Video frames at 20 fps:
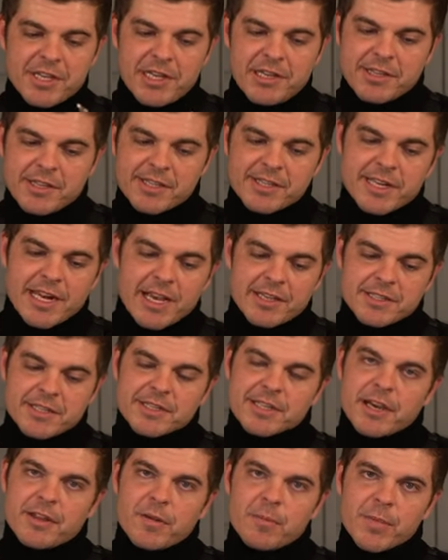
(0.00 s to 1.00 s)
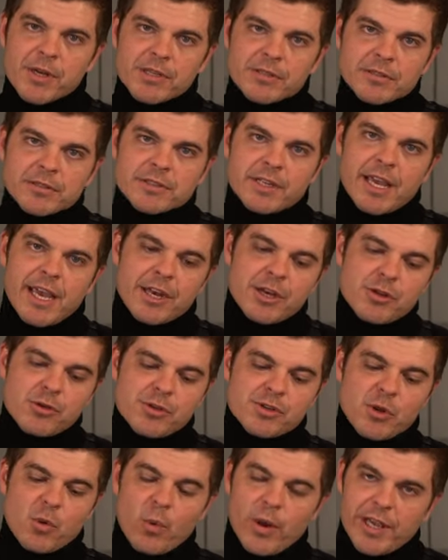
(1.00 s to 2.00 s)
Either slice it down the middle and
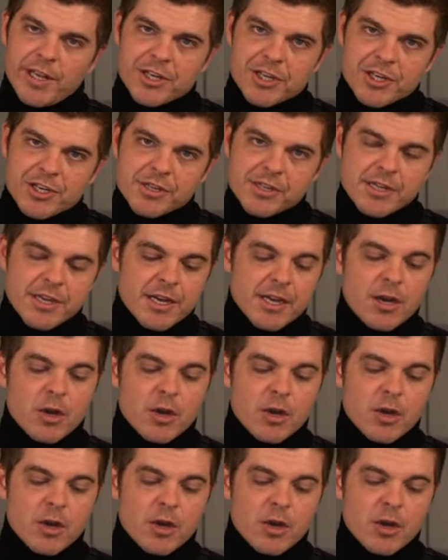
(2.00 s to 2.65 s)
use a wedge,